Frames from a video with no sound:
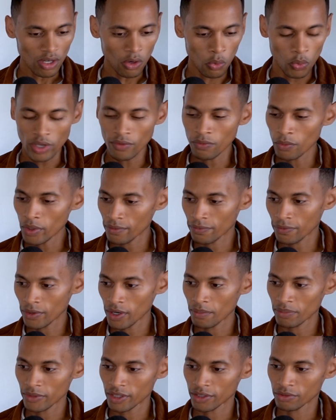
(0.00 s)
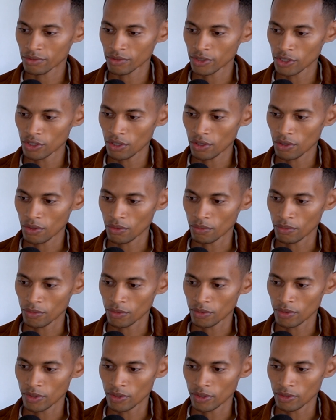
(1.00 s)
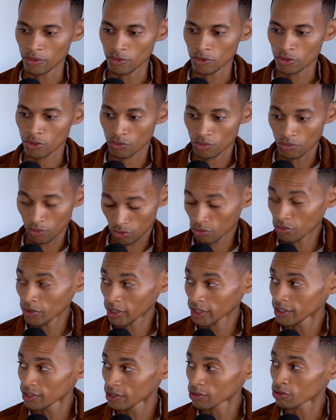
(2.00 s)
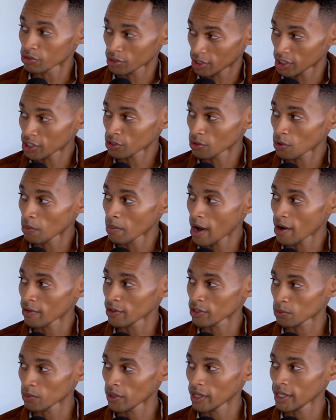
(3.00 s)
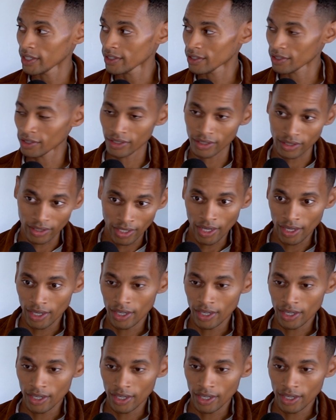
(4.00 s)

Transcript: we've went from the, strictly the traditional marriage way to,